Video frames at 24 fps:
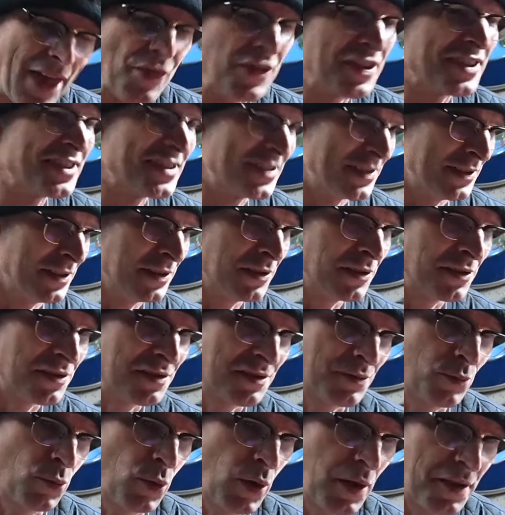the
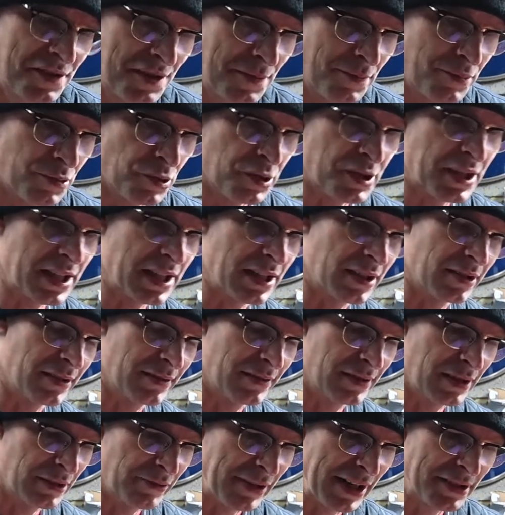sills whilst I'm prodding it
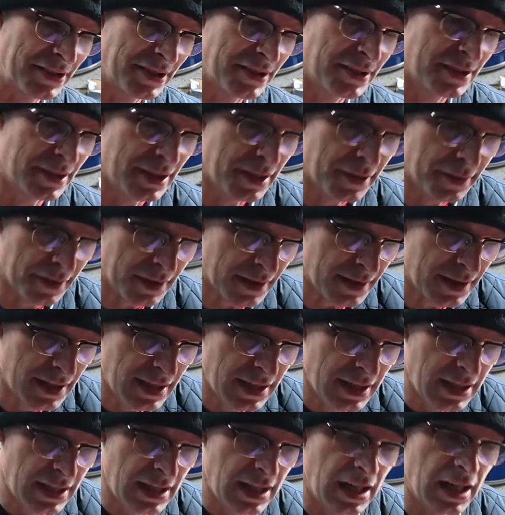around underneath it,
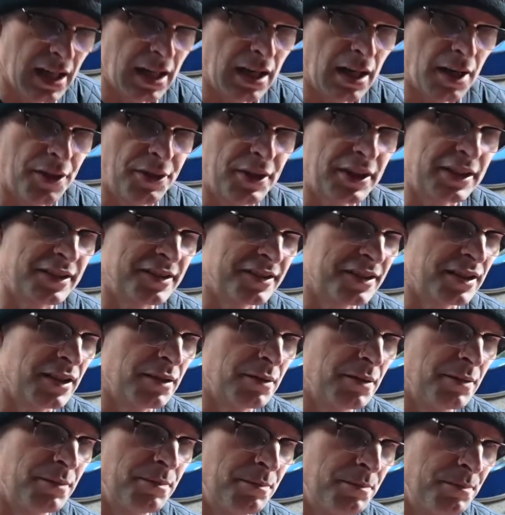I think it's
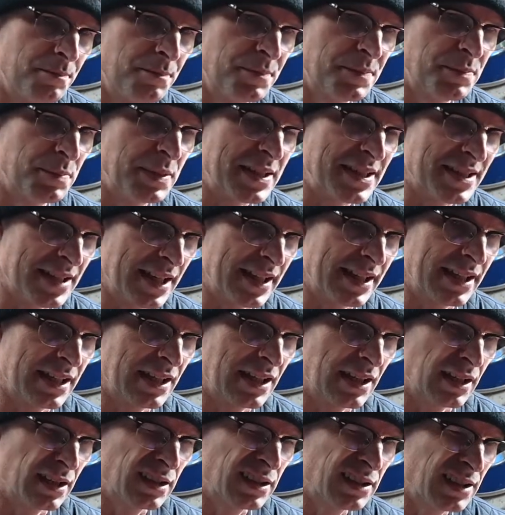going to be
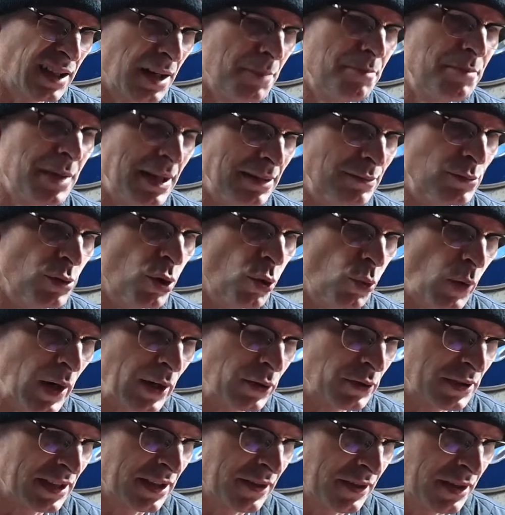taking a bit more
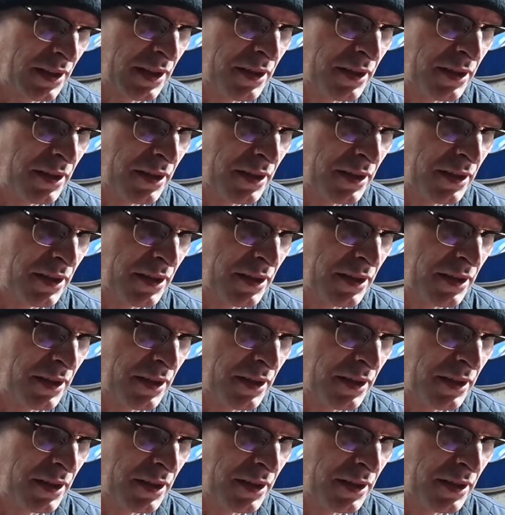welding than I